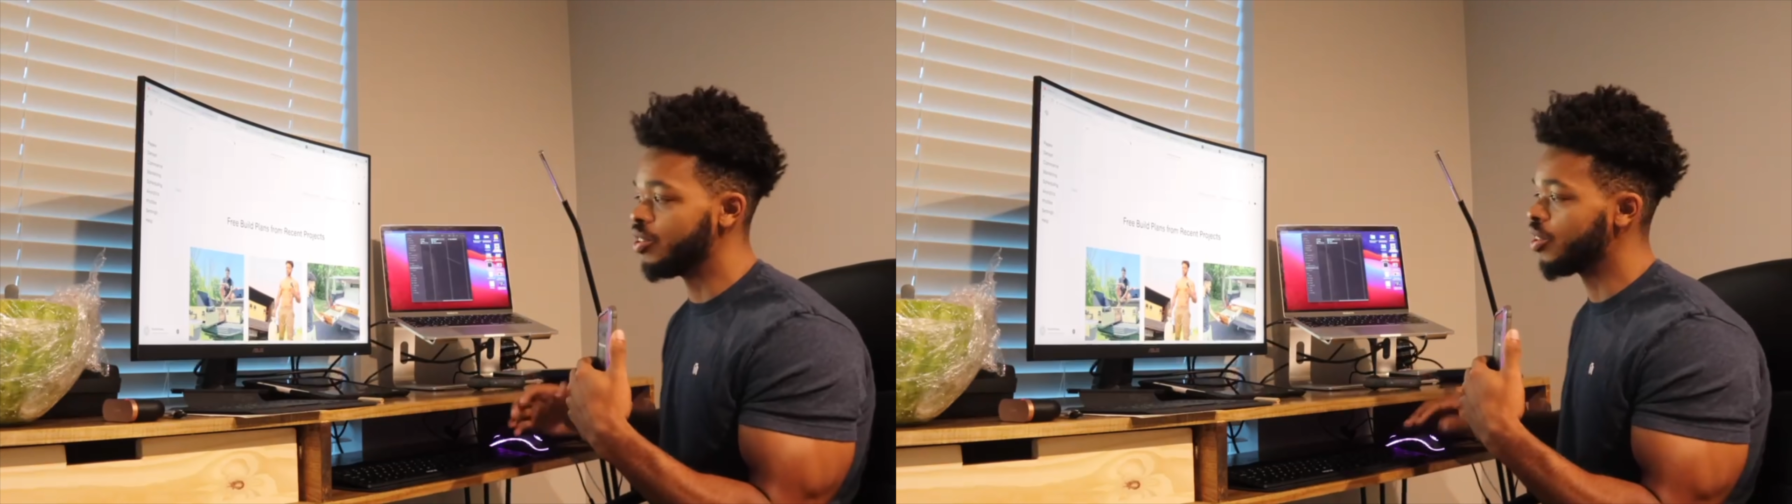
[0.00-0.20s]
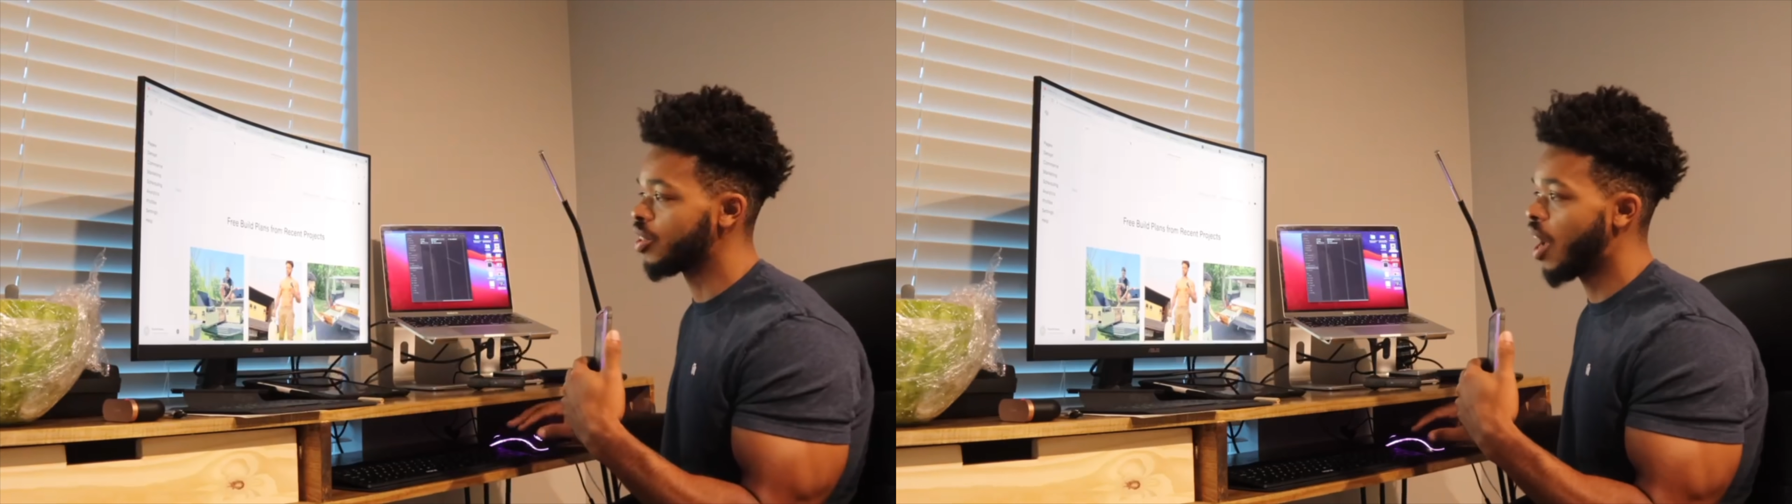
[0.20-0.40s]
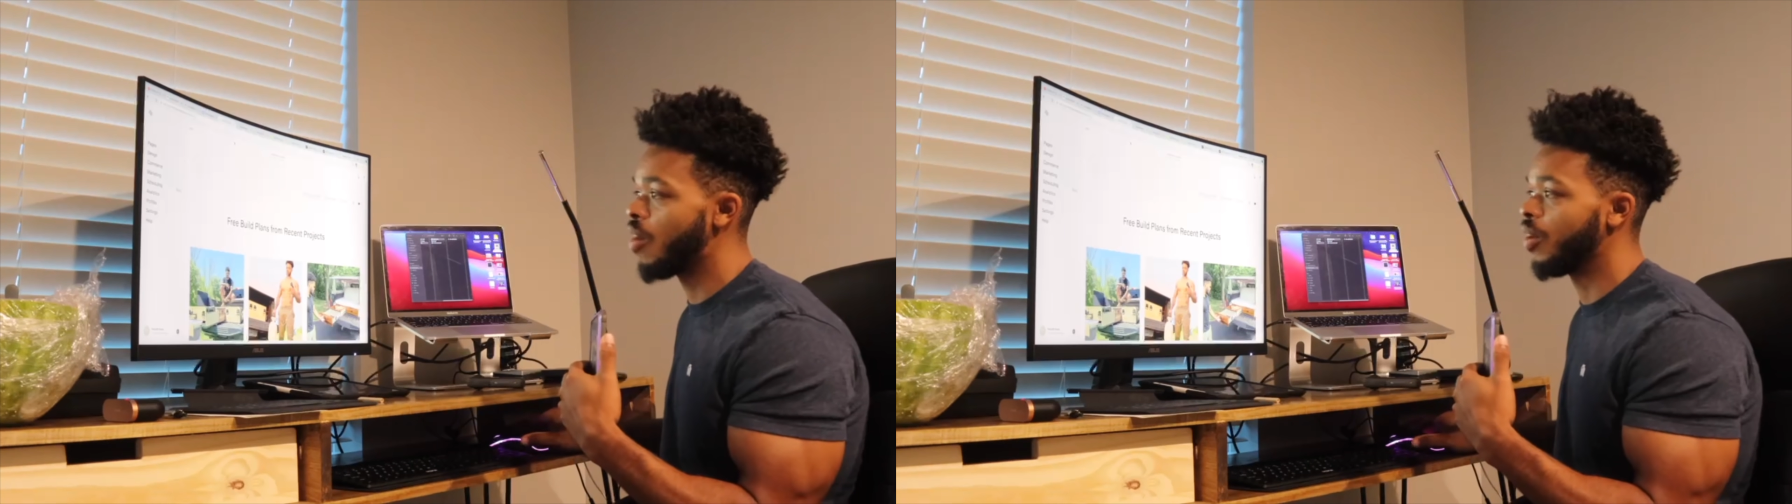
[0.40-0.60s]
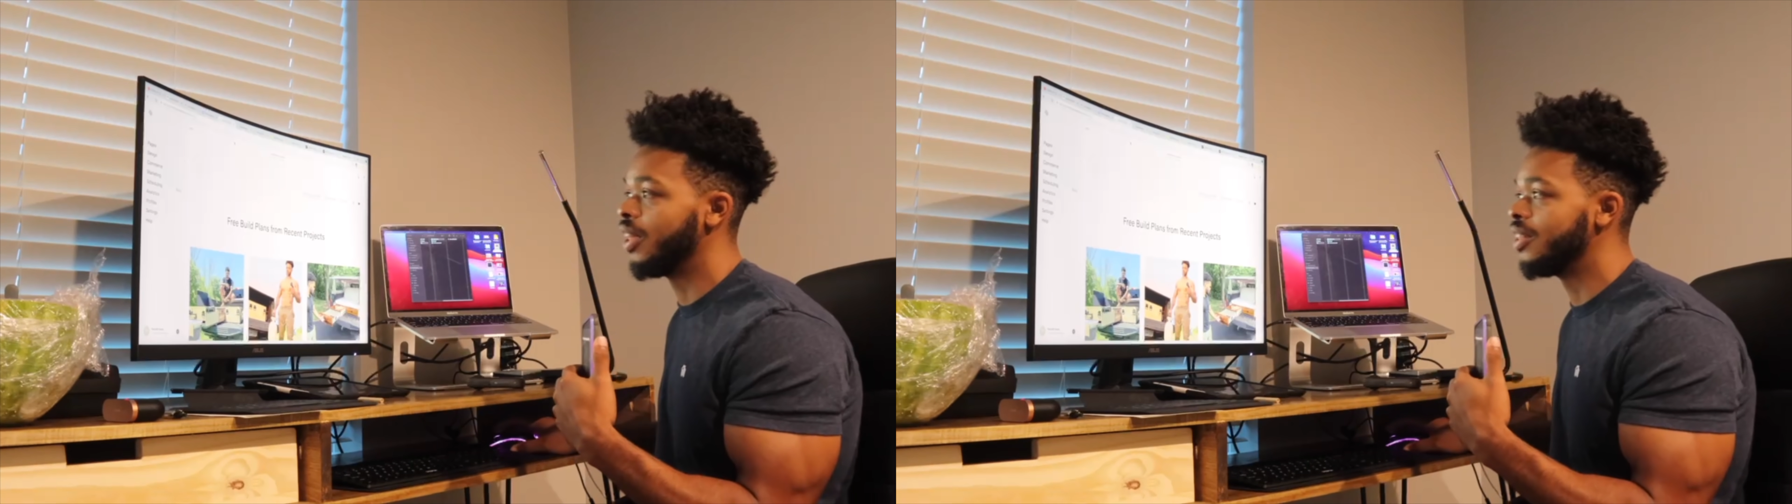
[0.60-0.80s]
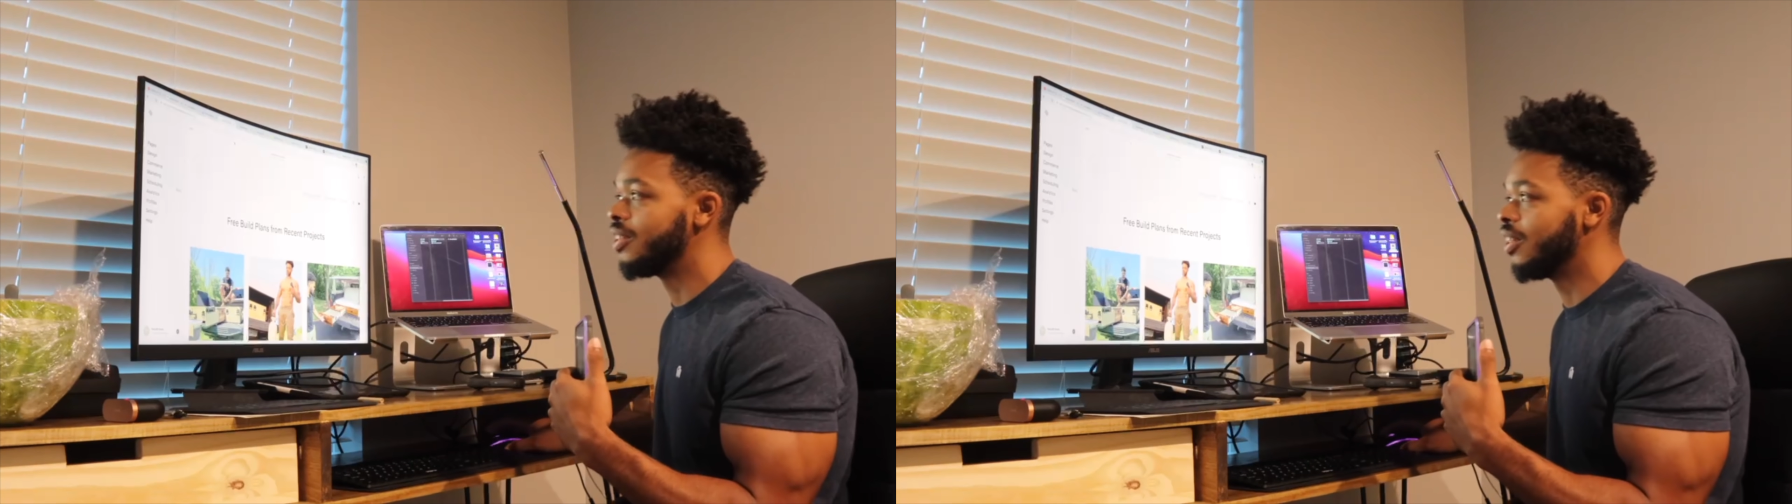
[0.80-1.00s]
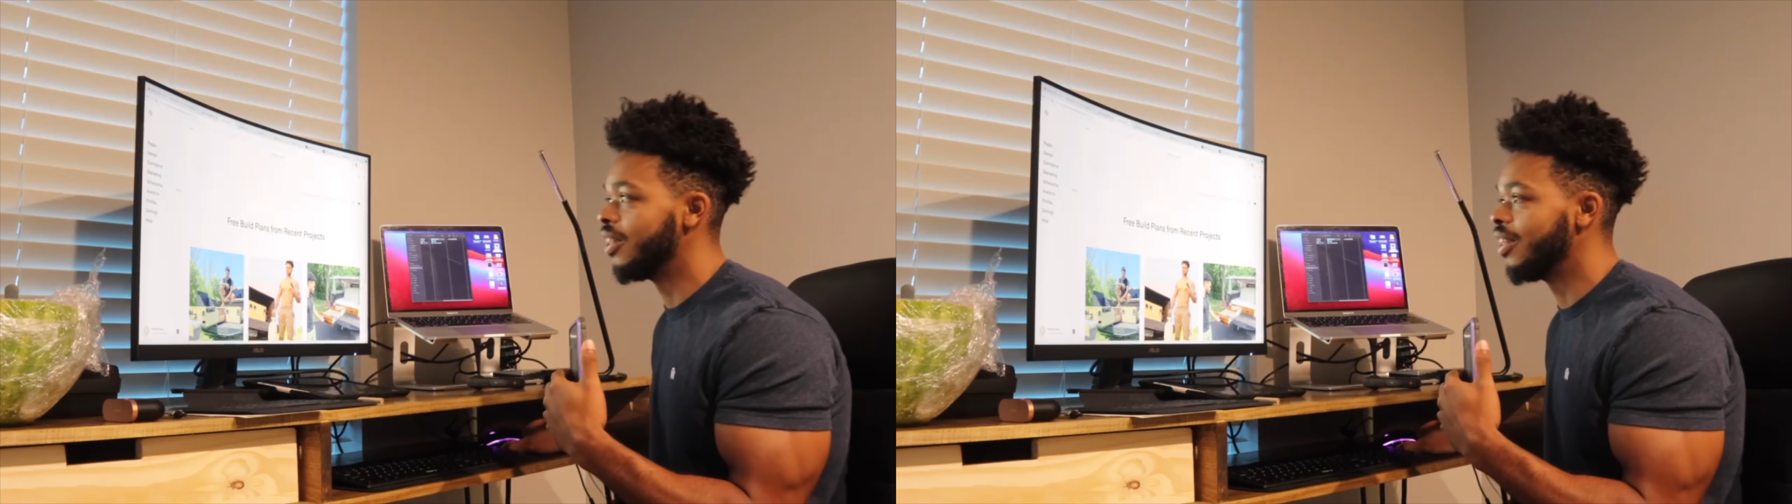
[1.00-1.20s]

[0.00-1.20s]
is how easy it is to